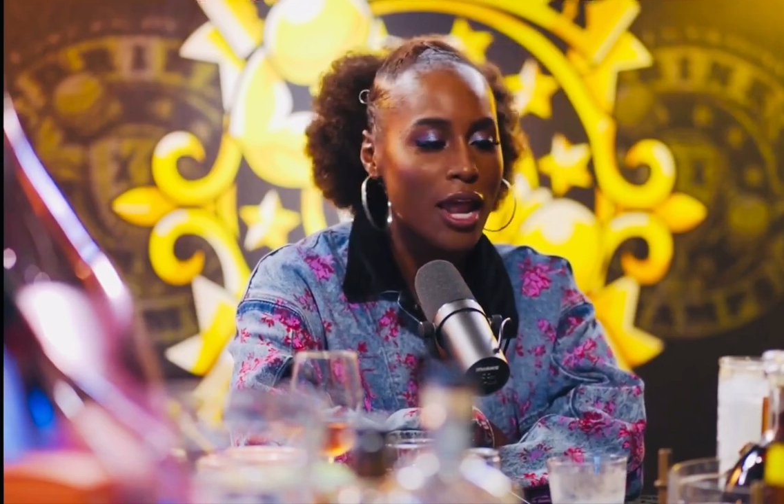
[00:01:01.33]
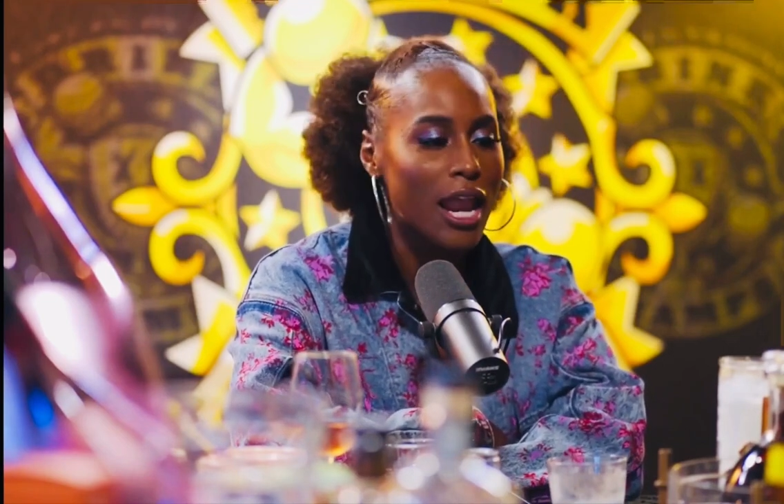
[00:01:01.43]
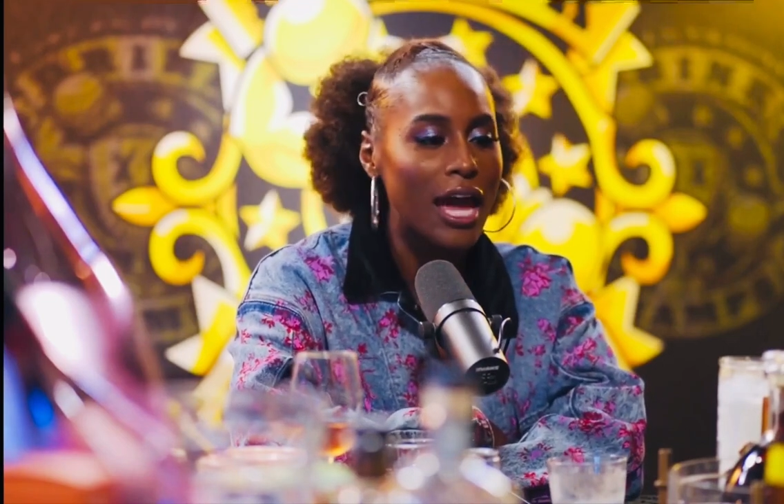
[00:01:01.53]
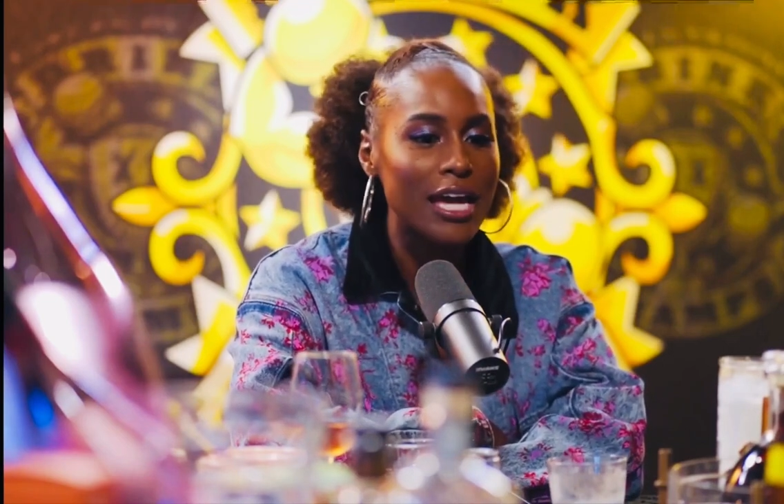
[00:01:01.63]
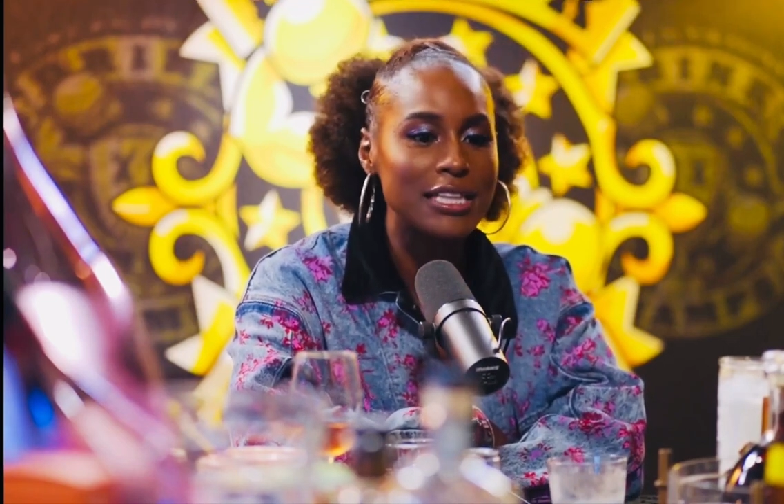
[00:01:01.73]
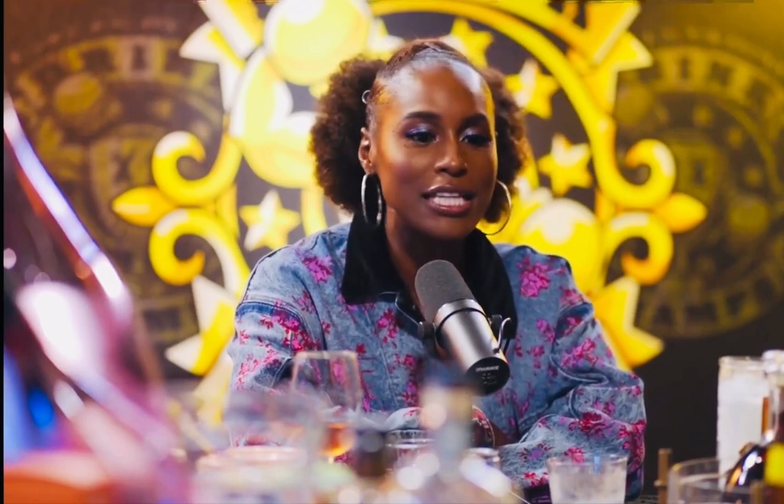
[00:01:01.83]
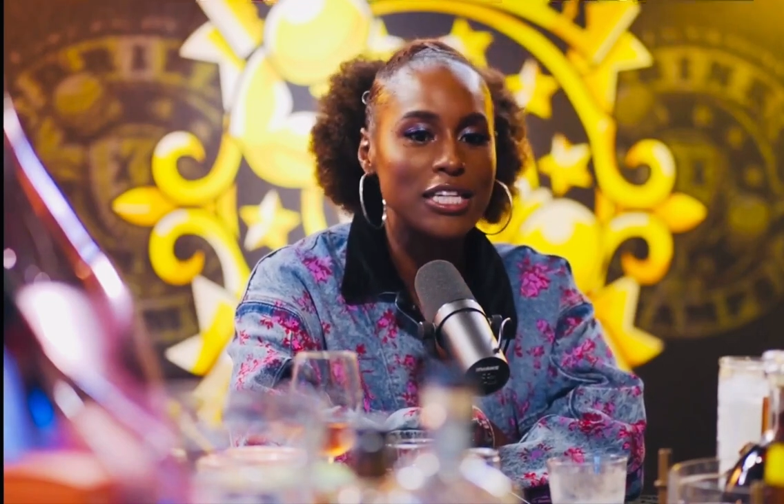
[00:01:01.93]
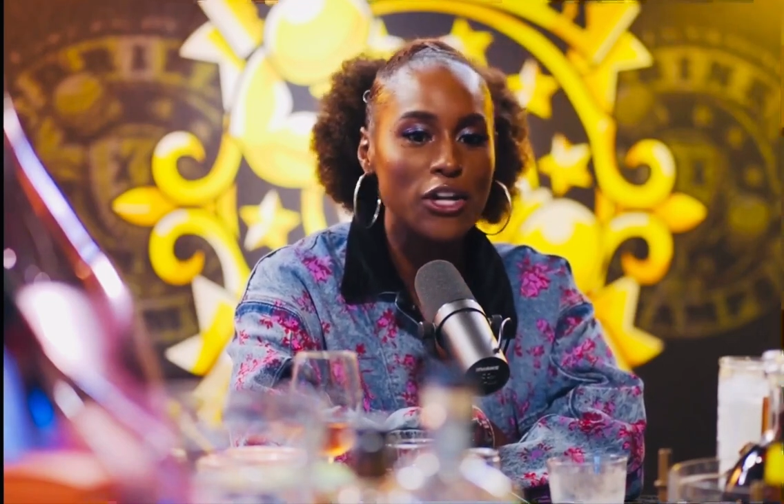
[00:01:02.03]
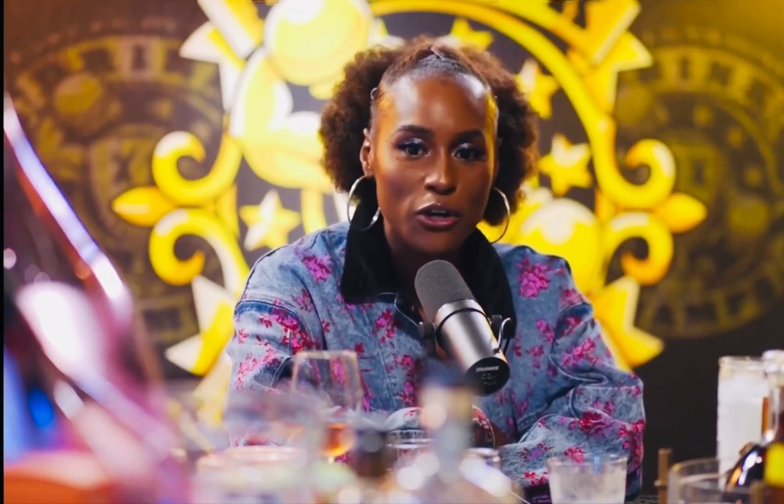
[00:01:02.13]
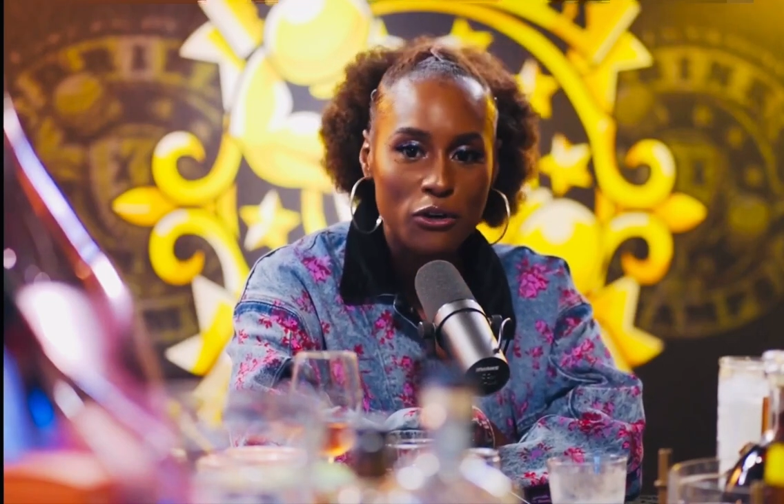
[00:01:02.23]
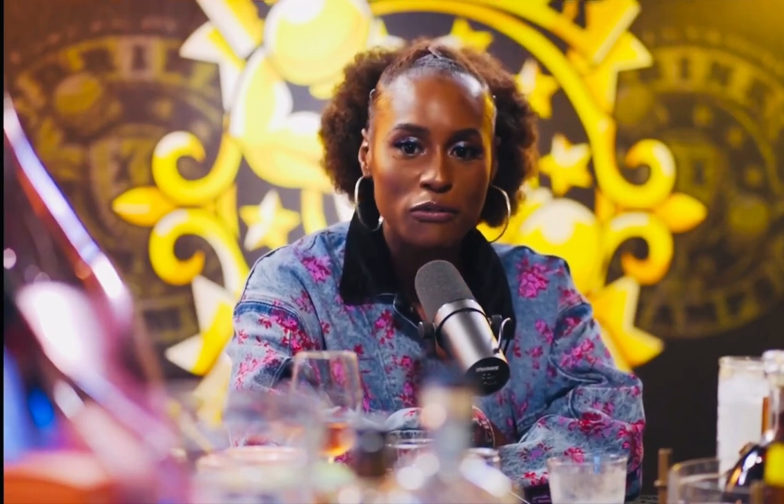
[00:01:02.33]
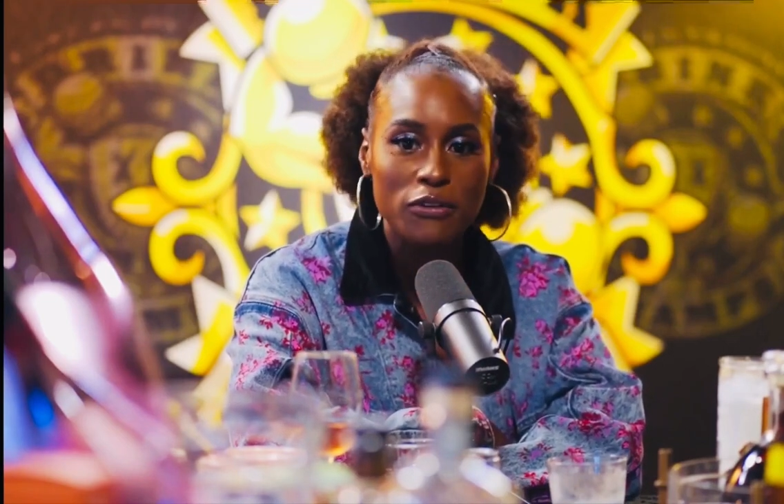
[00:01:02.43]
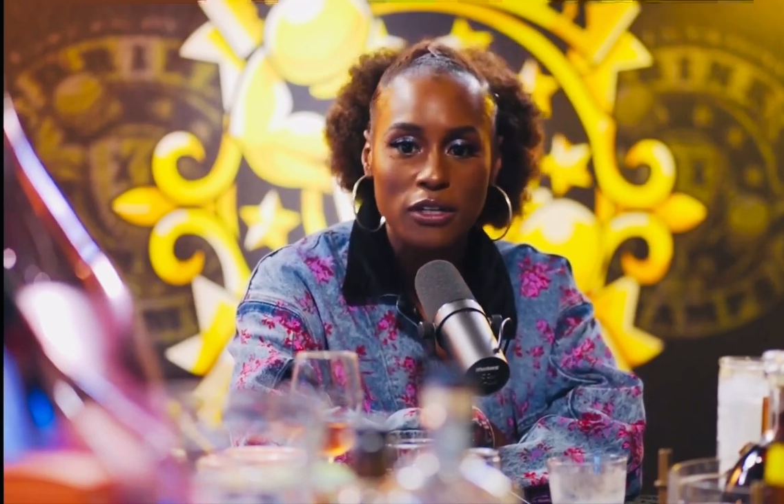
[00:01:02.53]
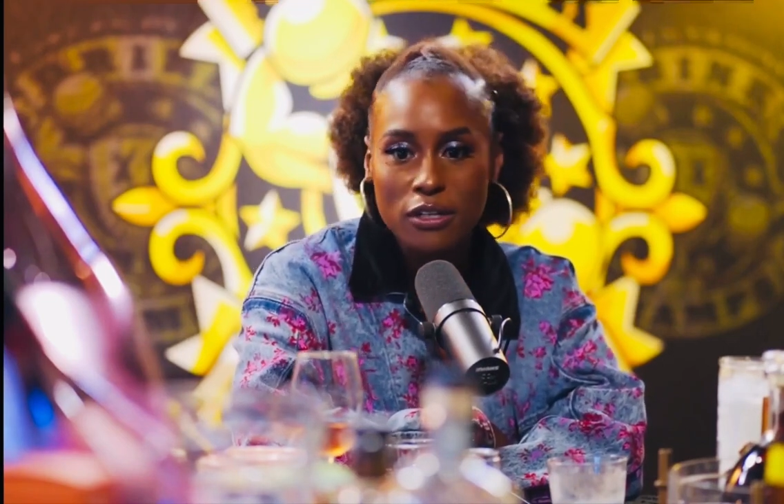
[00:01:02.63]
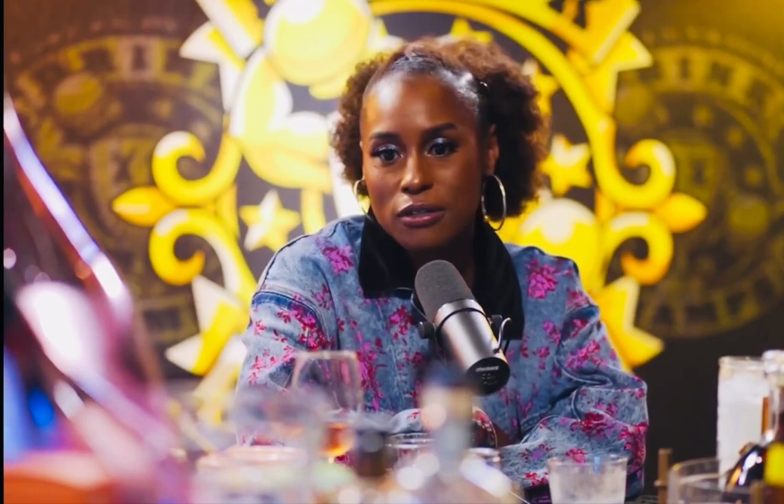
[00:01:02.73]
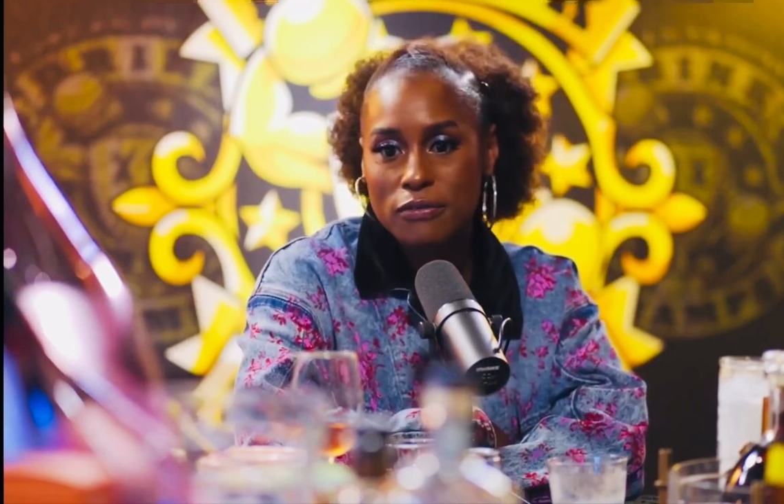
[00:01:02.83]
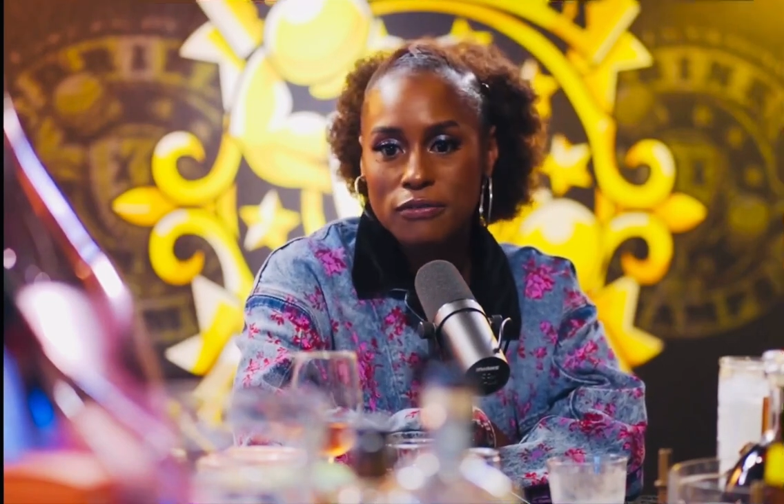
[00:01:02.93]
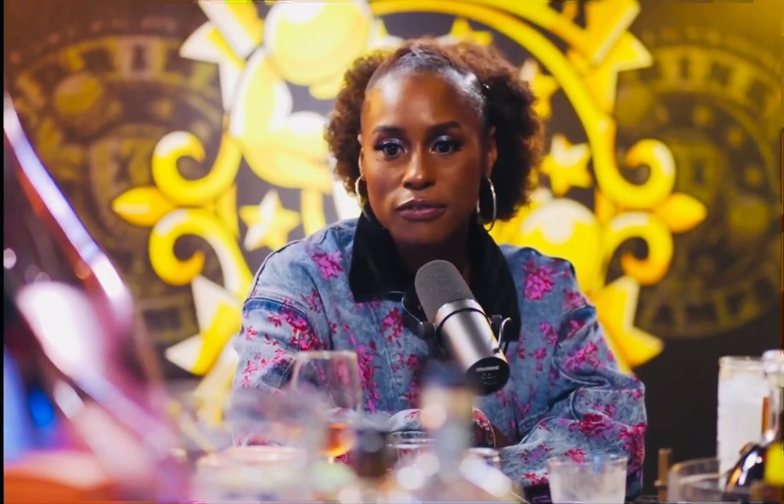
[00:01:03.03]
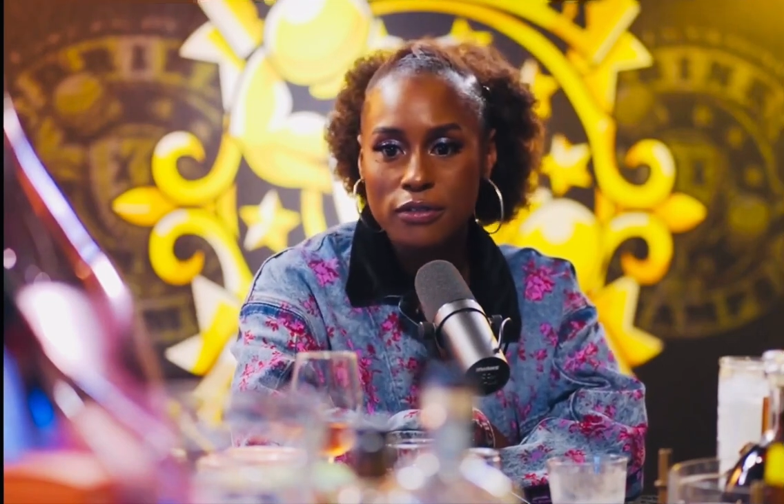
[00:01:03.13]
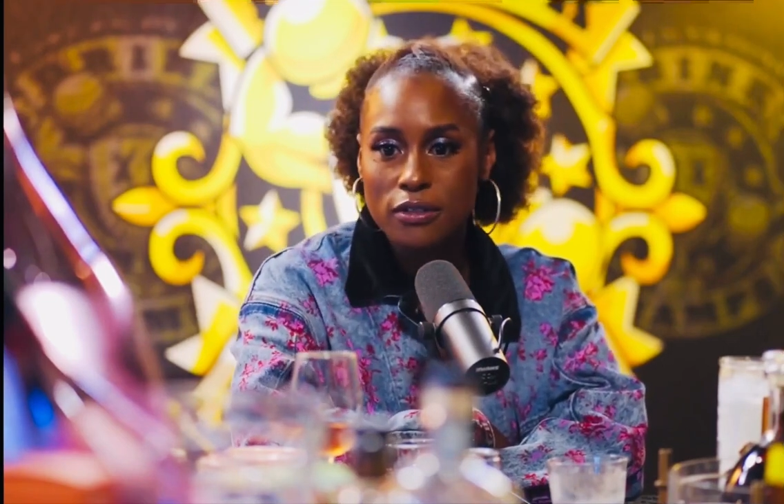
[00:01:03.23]
like the nerve
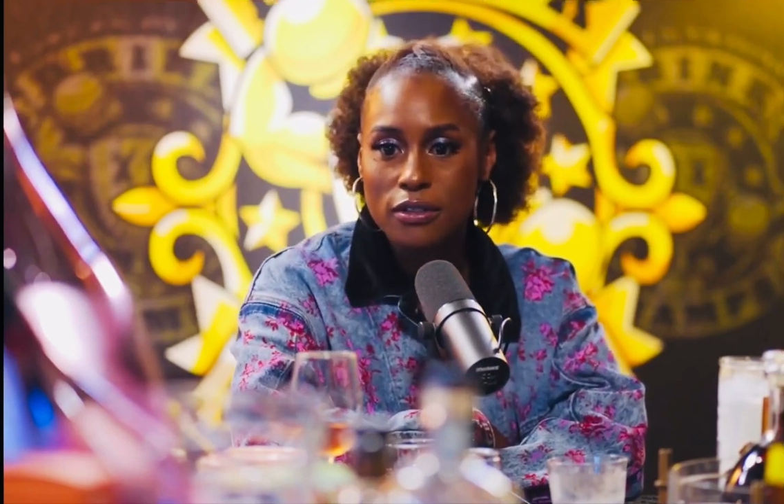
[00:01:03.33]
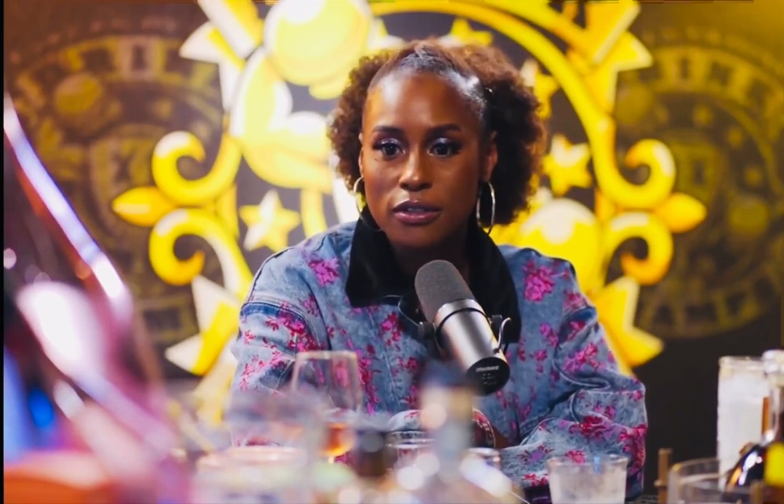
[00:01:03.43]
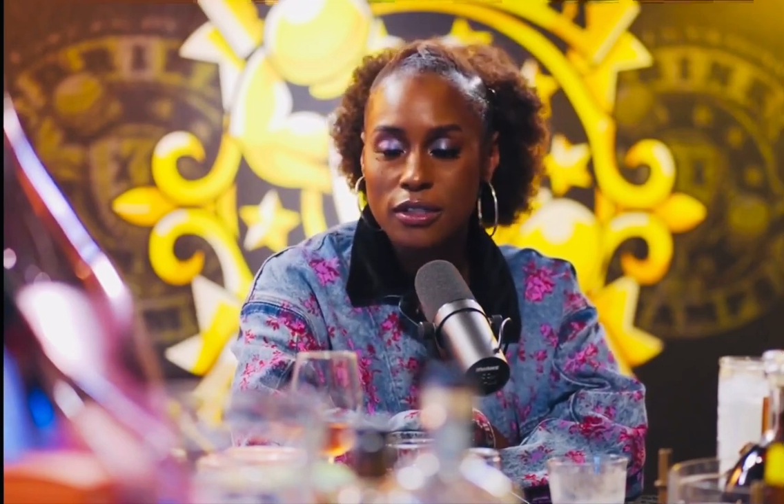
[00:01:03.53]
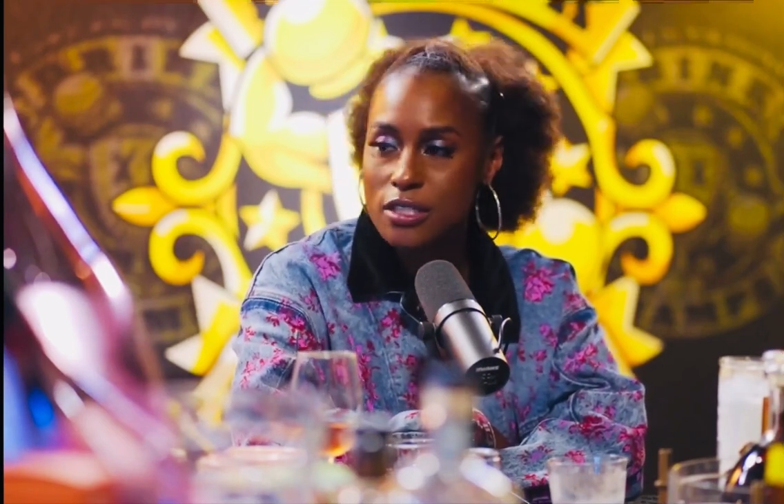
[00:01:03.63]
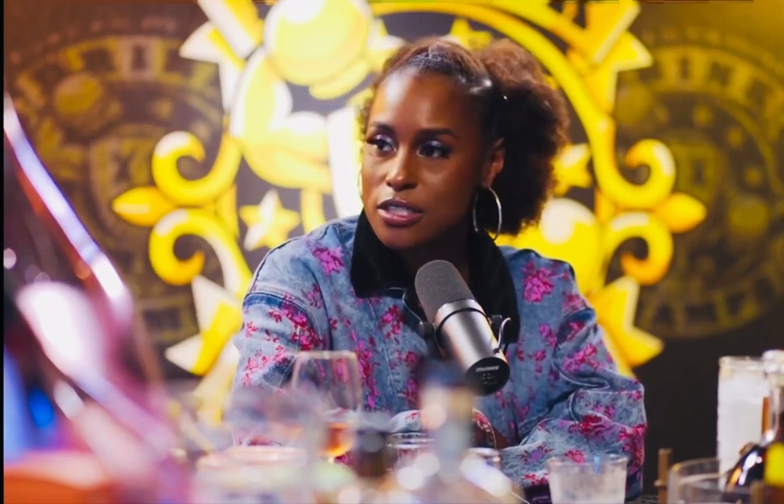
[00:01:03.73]
of this